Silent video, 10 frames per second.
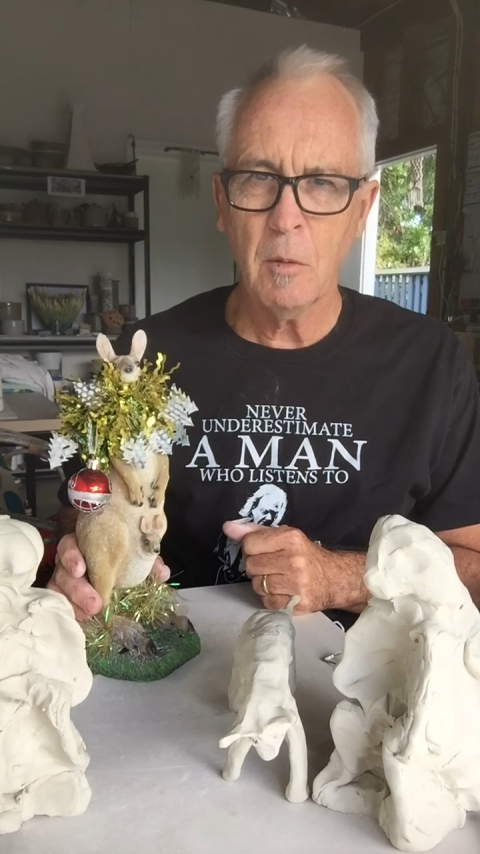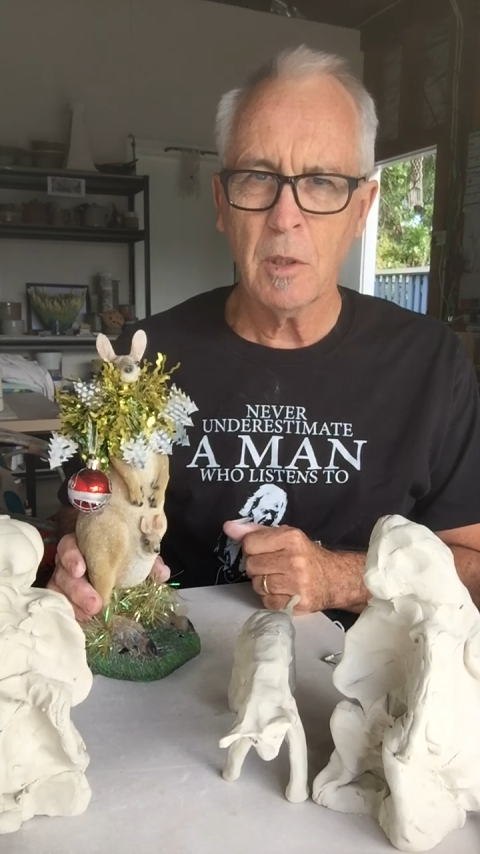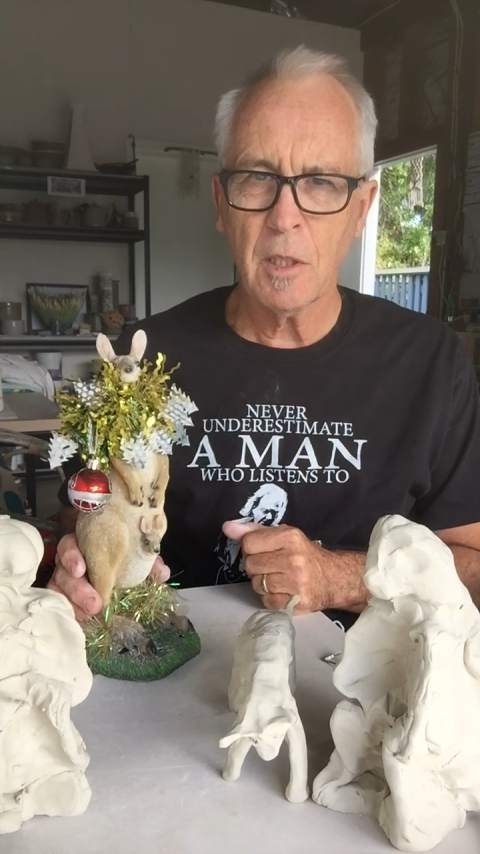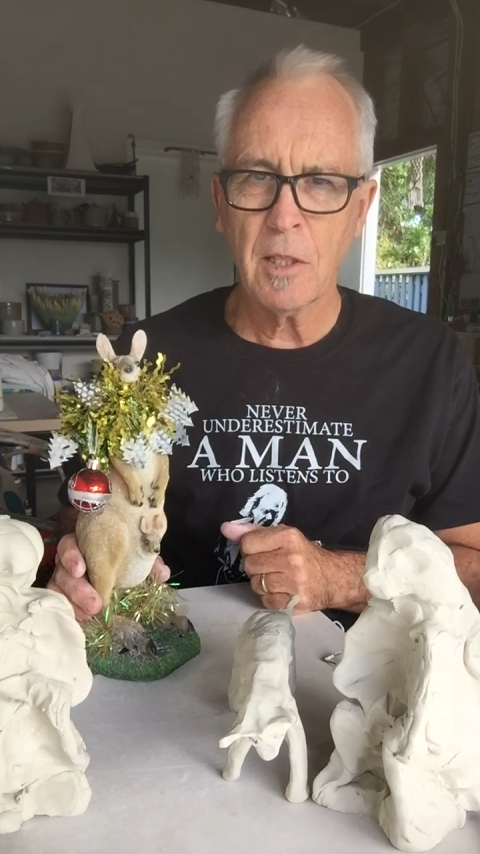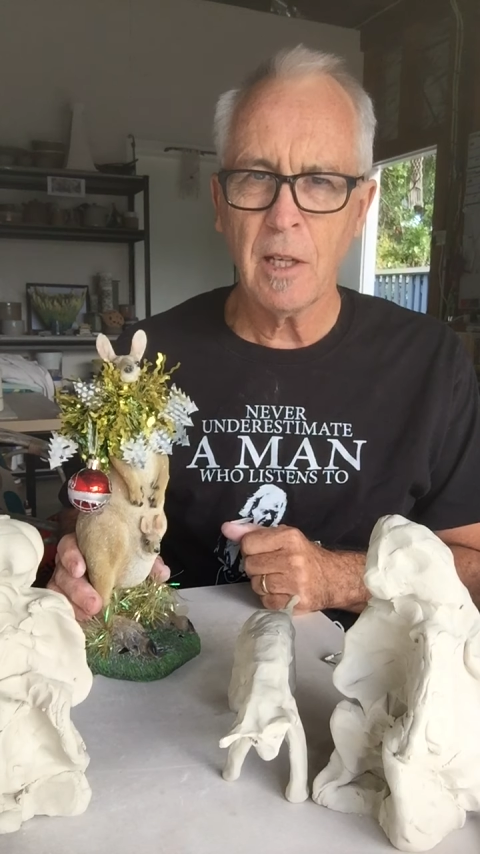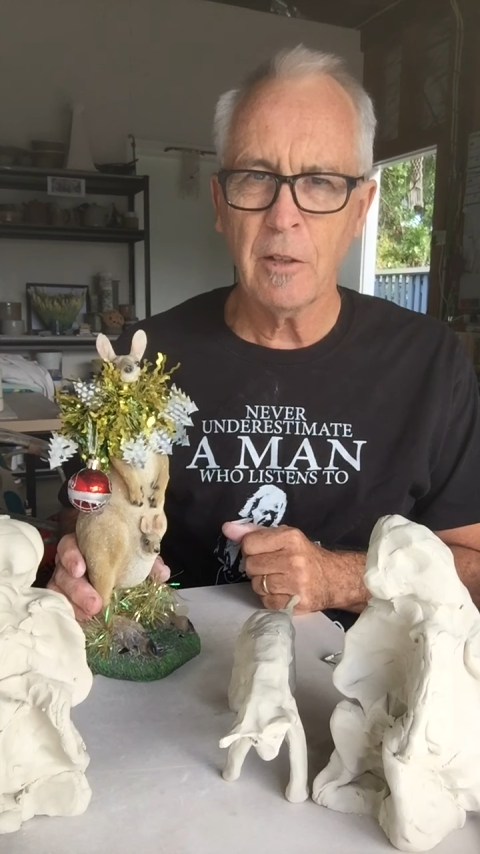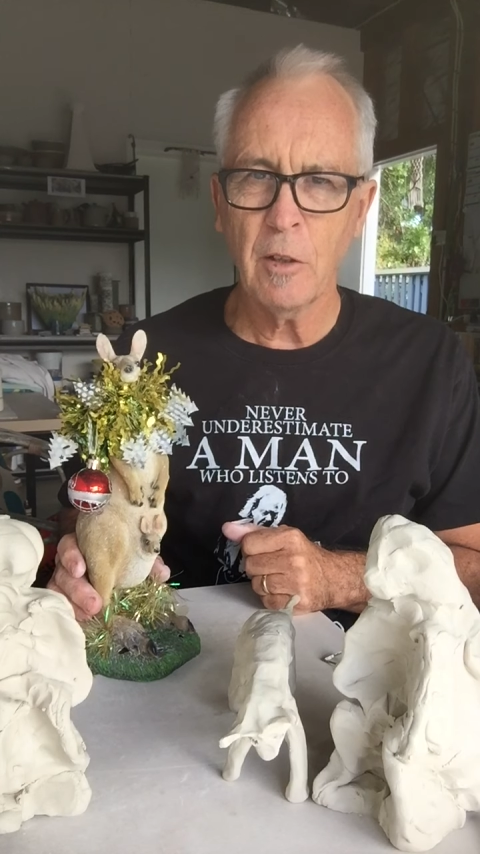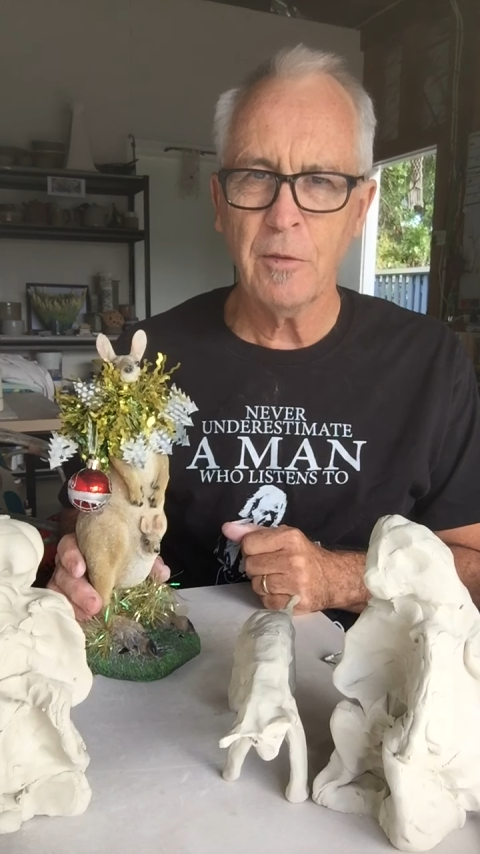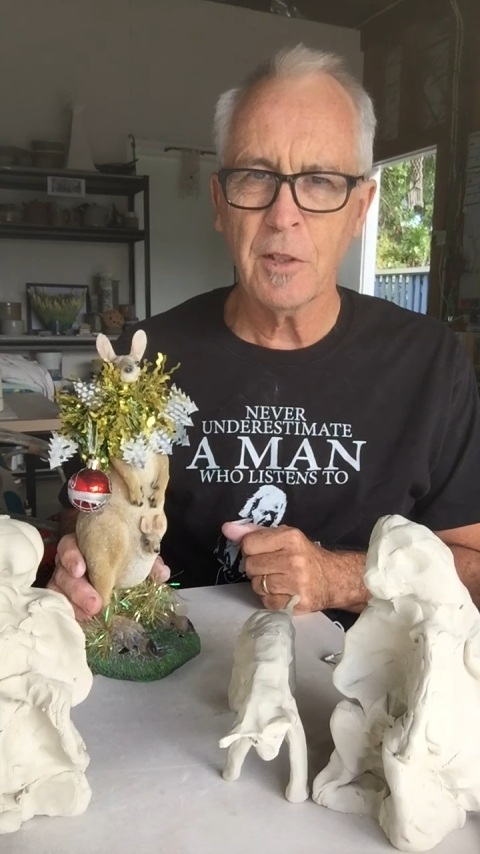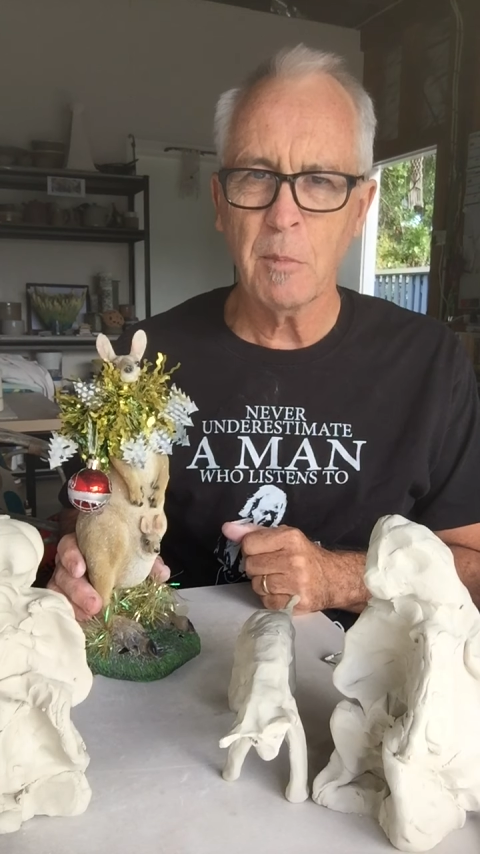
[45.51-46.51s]
It started
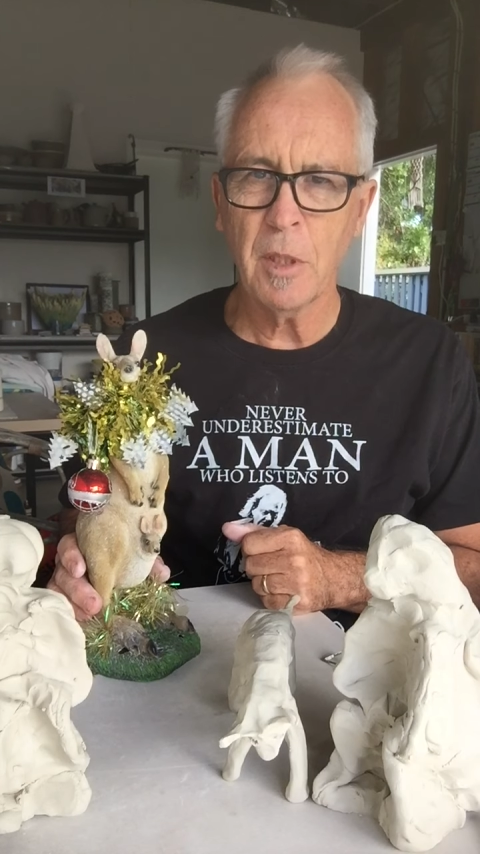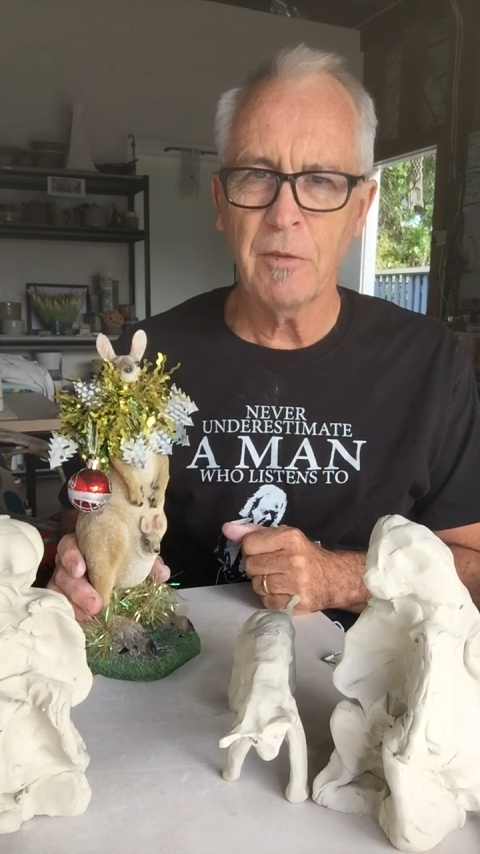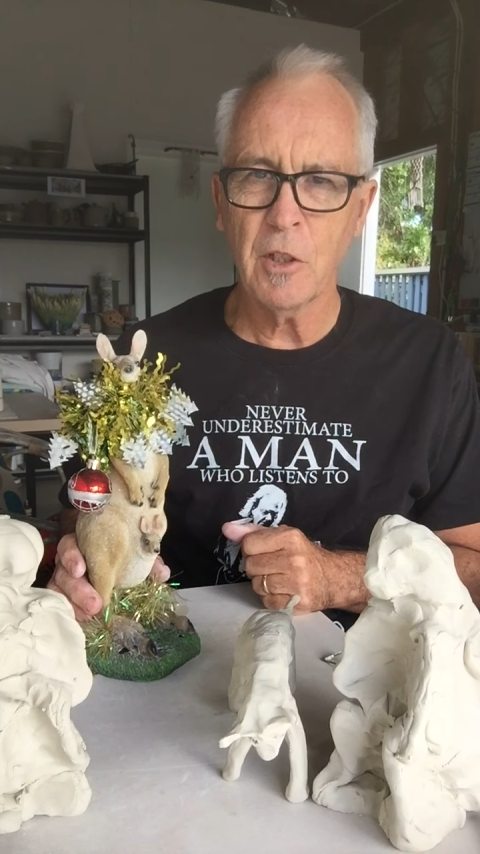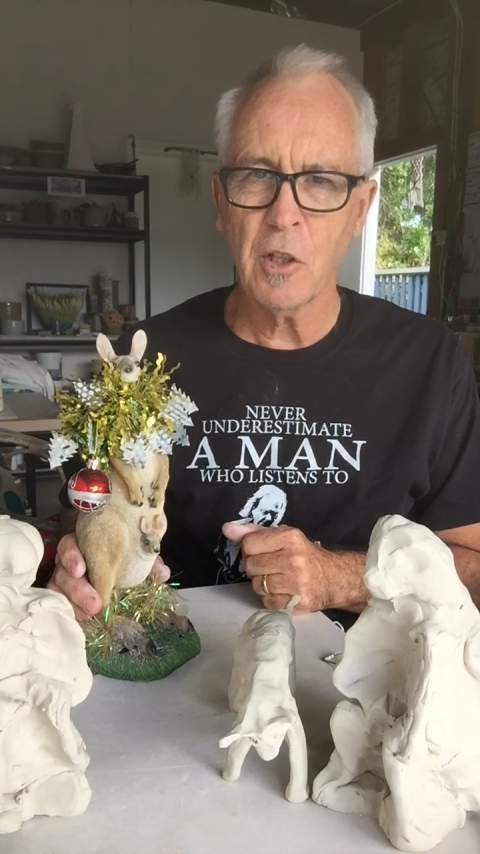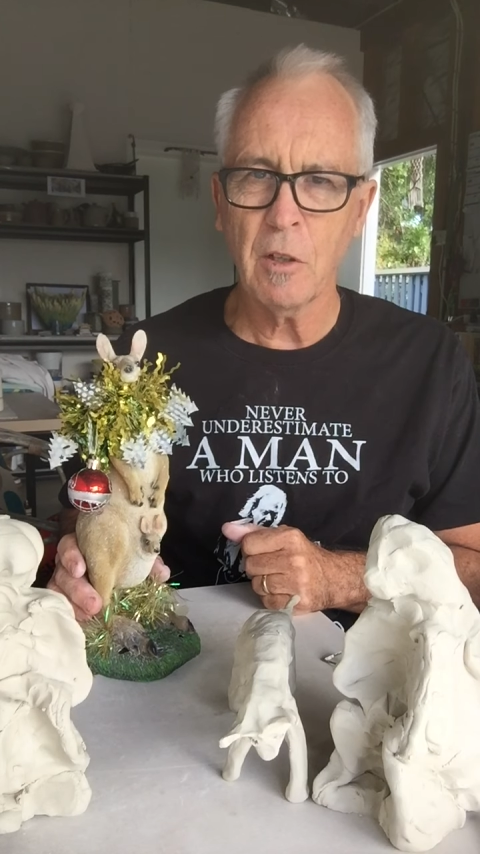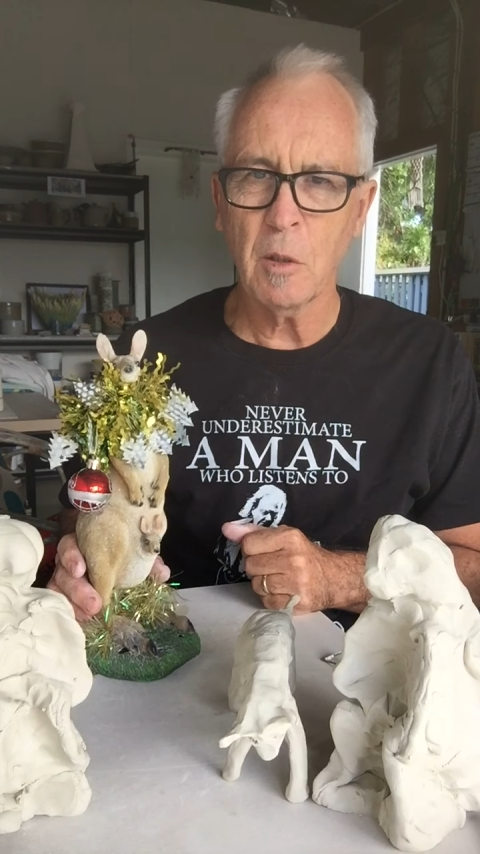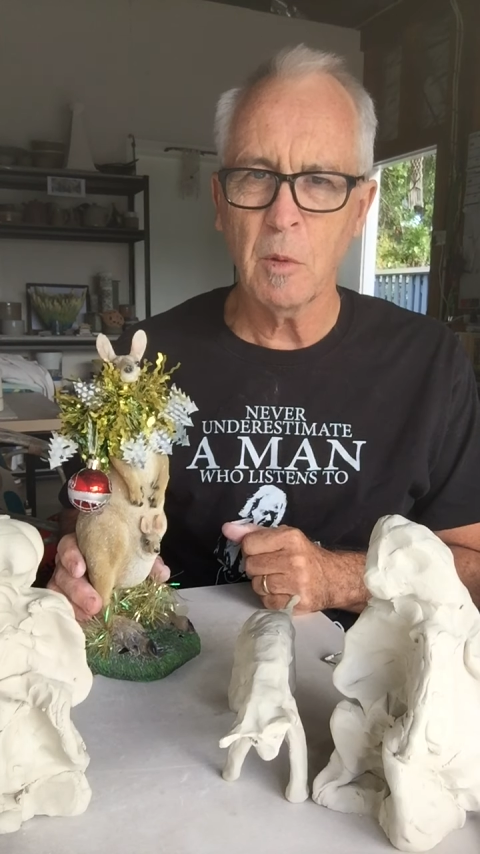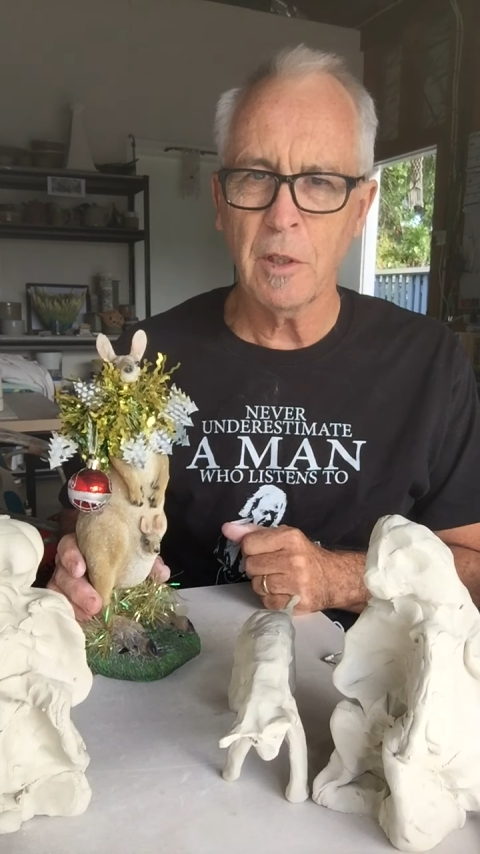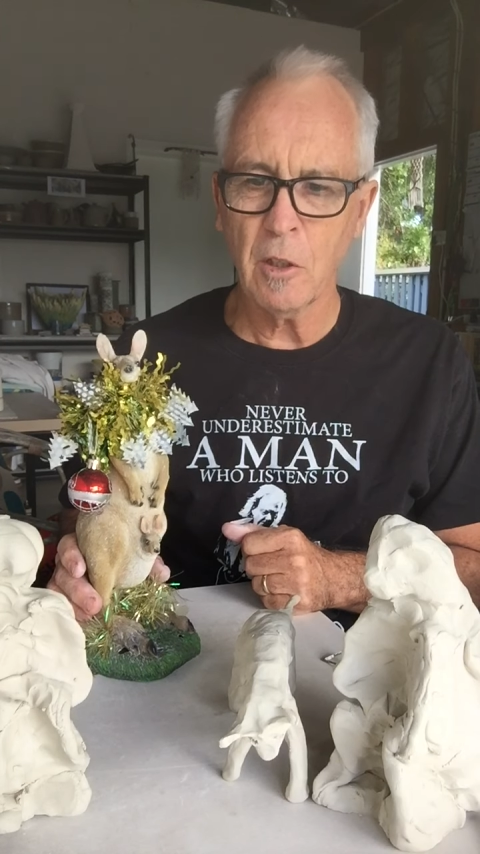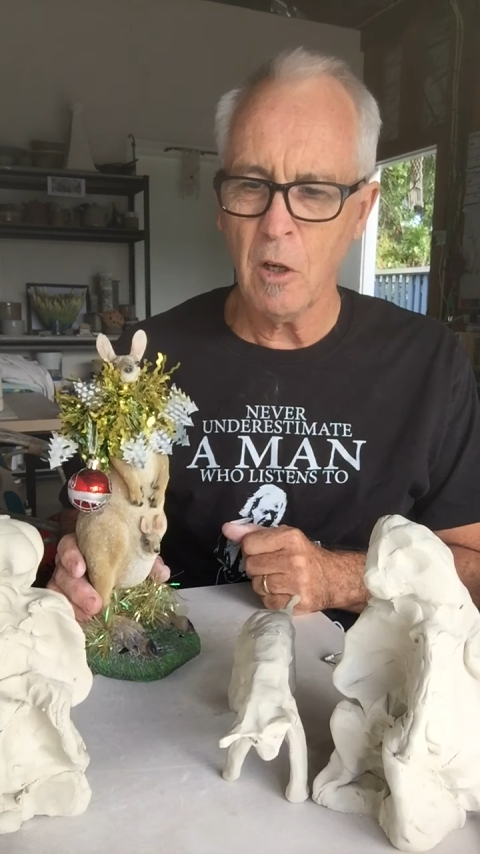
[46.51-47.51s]
off as a bit of a
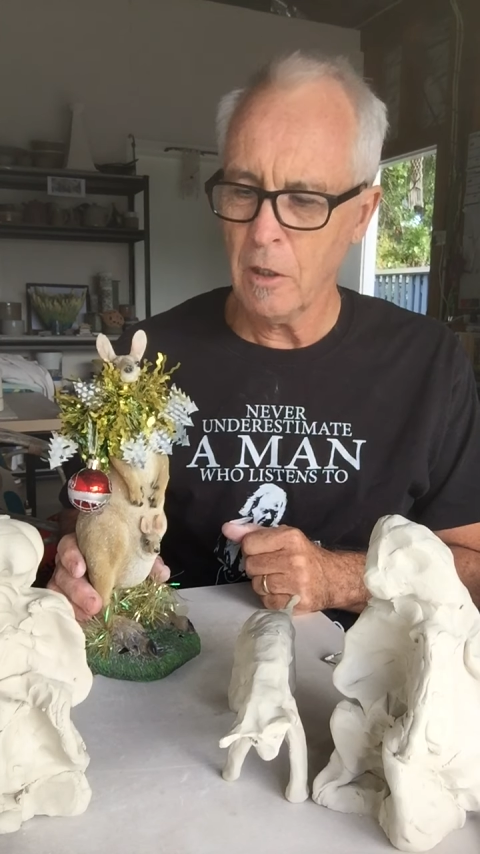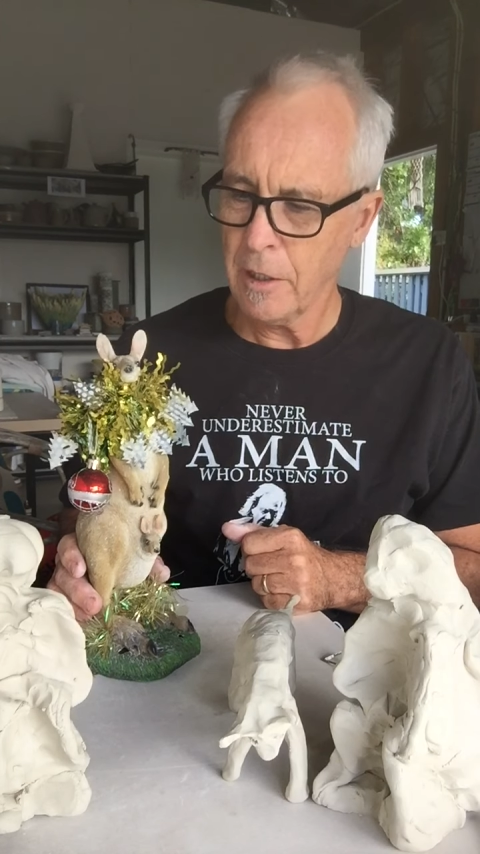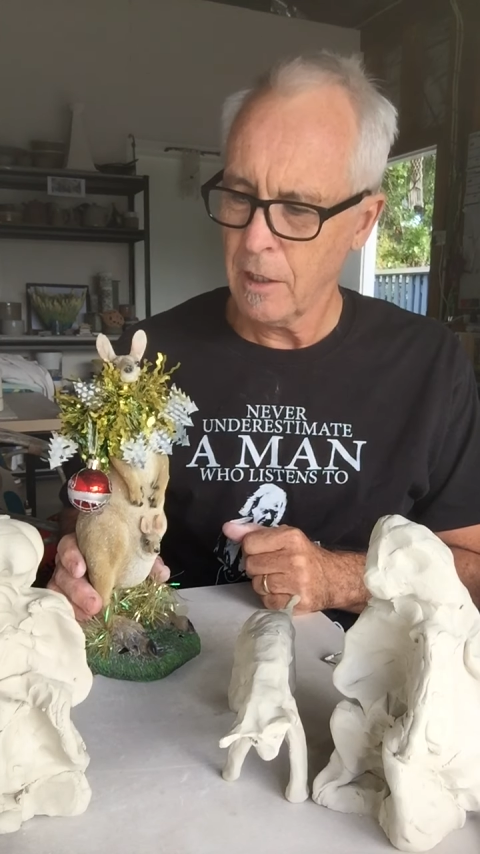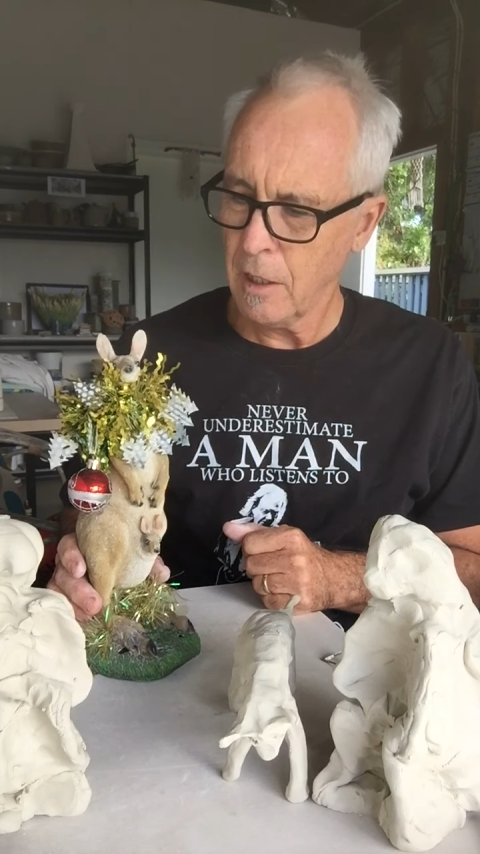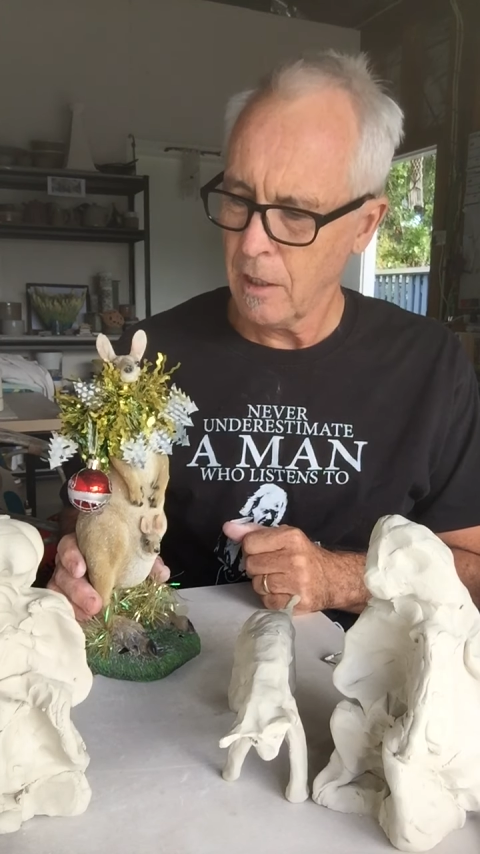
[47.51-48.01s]
joke with a colleague,